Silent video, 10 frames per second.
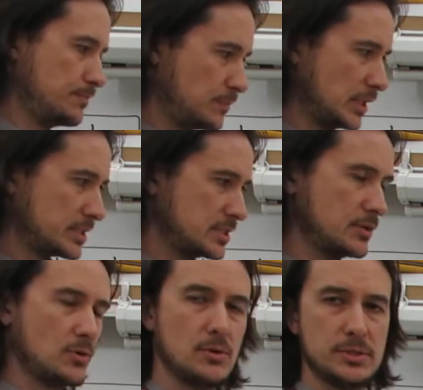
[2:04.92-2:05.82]
Plus
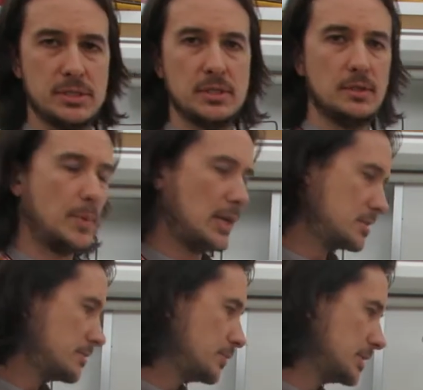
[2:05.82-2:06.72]
0 is still a
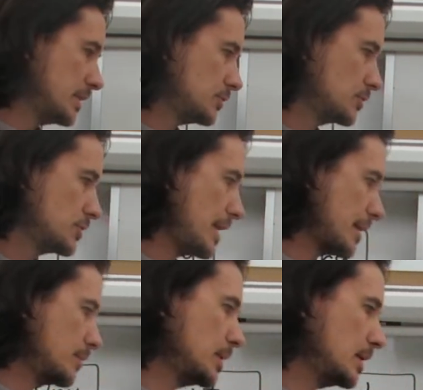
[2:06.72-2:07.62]
positive potential, so that
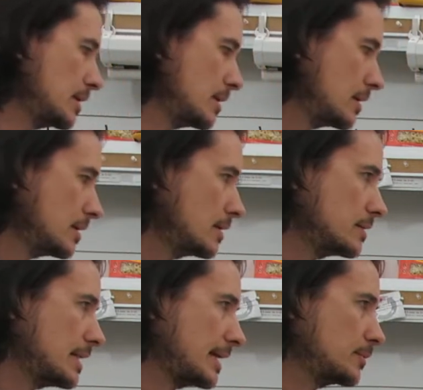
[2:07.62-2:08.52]

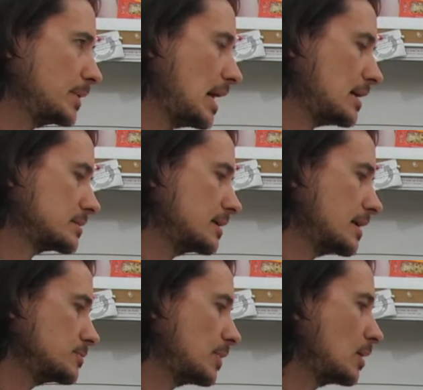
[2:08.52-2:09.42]
can be
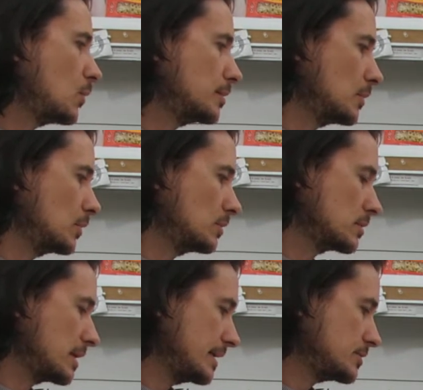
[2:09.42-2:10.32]
oxidized by 1
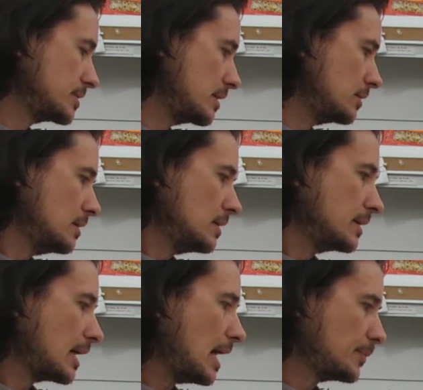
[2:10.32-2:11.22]
molar HCl.
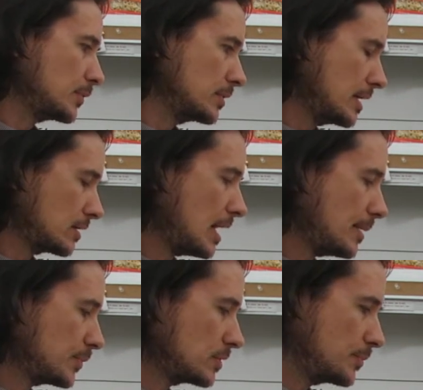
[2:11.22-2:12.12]
Copper. Now,
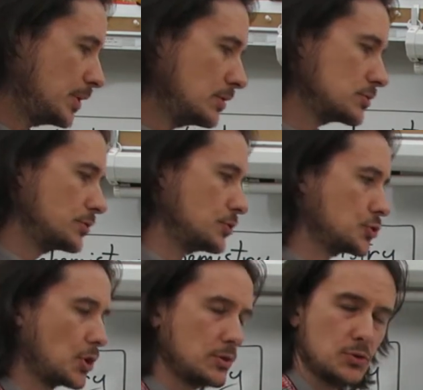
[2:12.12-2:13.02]
copper appears on your
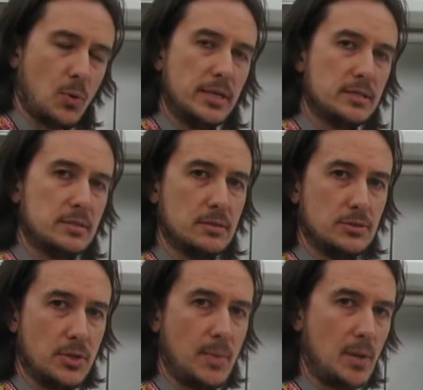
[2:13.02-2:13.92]
chart twice,
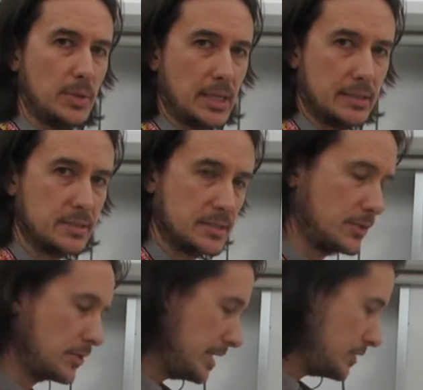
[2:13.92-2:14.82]
so you might want to
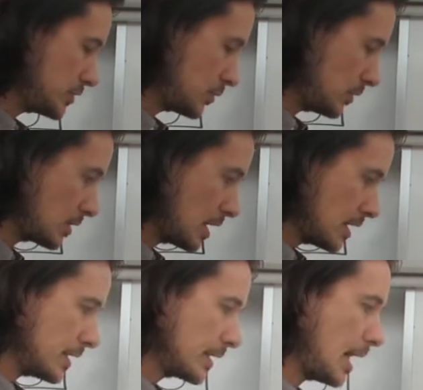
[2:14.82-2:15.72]
consider each. Well,
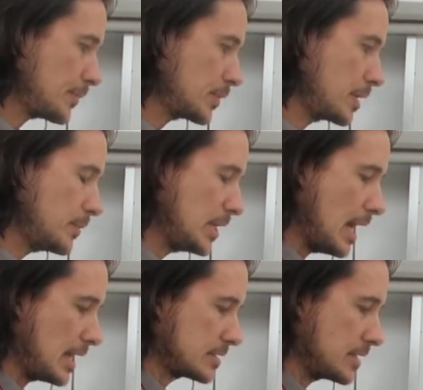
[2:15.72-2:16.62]
copper can be
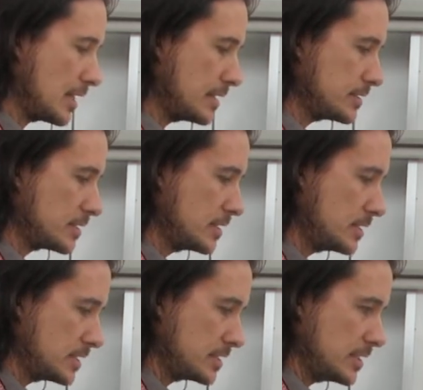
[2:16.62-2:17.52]
oxidized
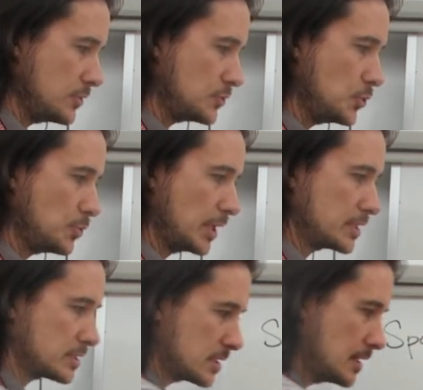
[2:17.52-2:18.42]
to
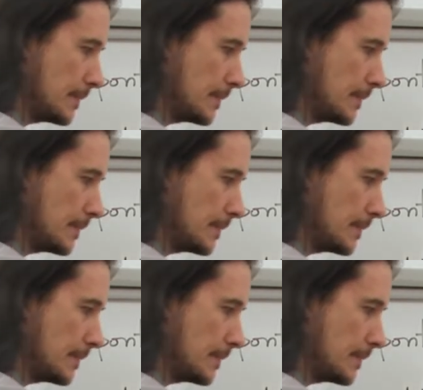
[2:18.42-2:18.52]
Cu2+.